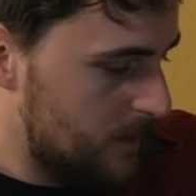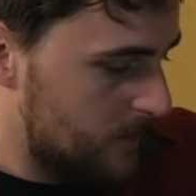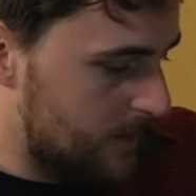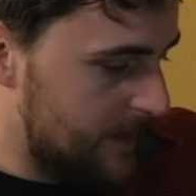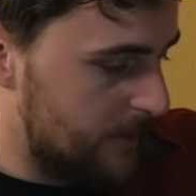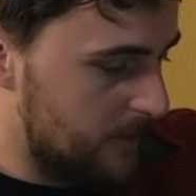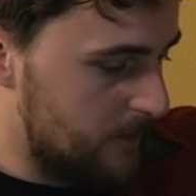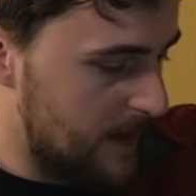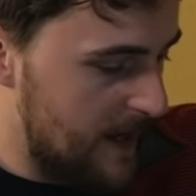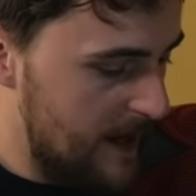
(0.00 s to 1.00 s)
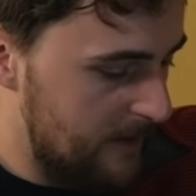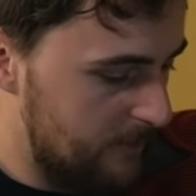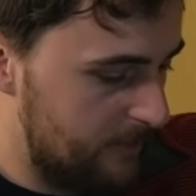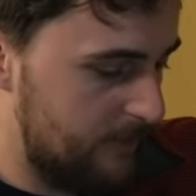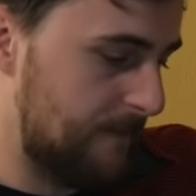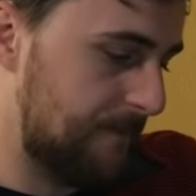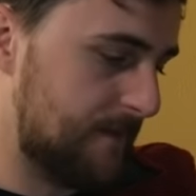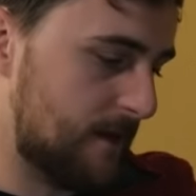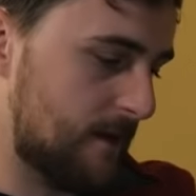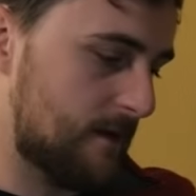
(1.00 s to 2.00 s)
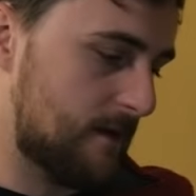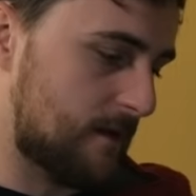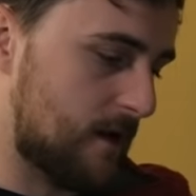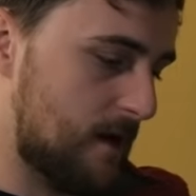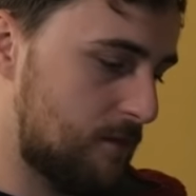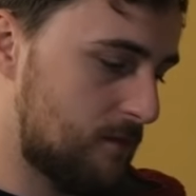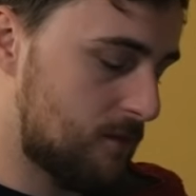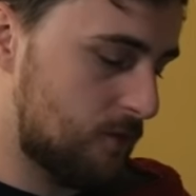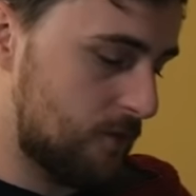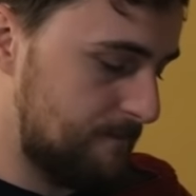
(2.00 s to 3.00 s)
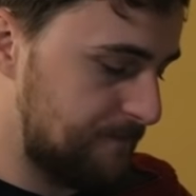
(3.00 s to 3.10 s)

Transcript: We do have a couple more